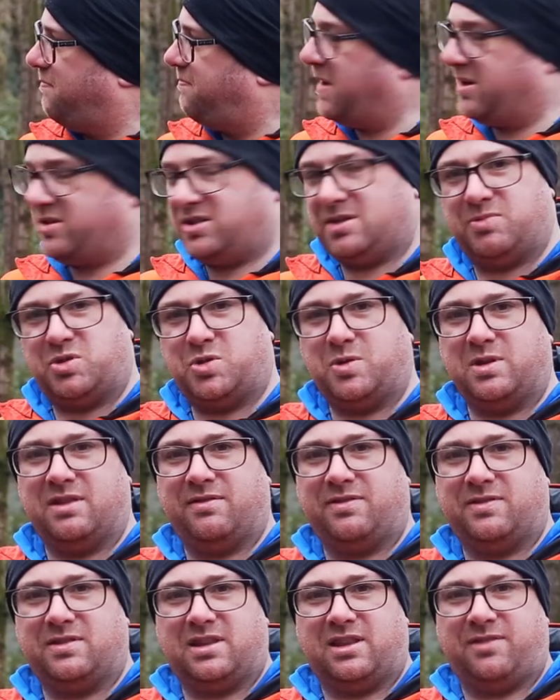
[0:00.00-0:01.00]
bouncing between
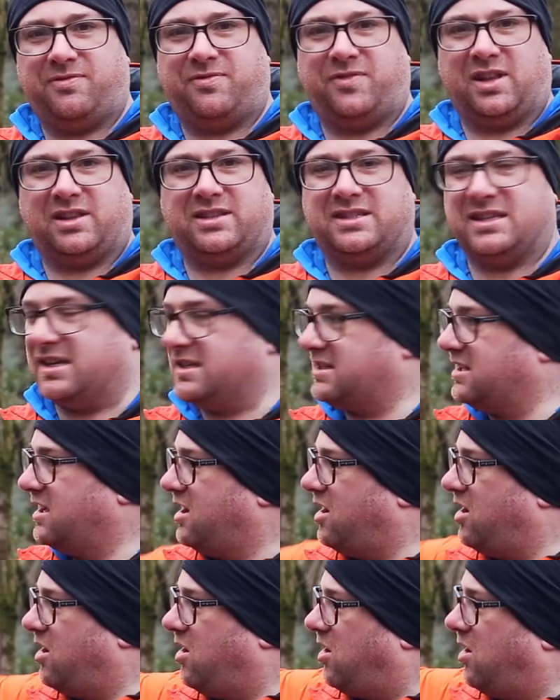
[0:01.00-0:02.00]
the, the filters
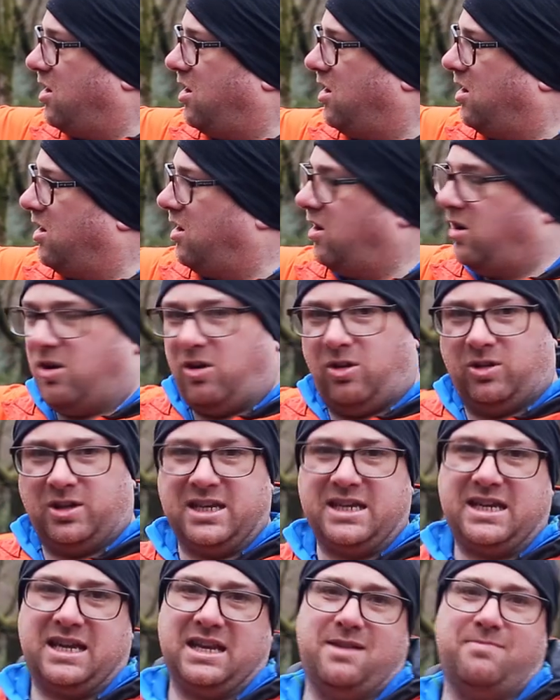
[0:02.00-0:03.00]
or
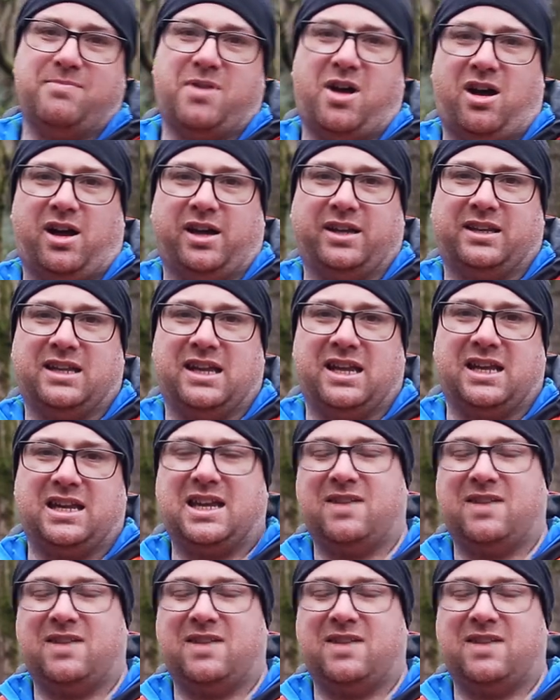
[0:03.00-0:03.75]
leaking in behind there,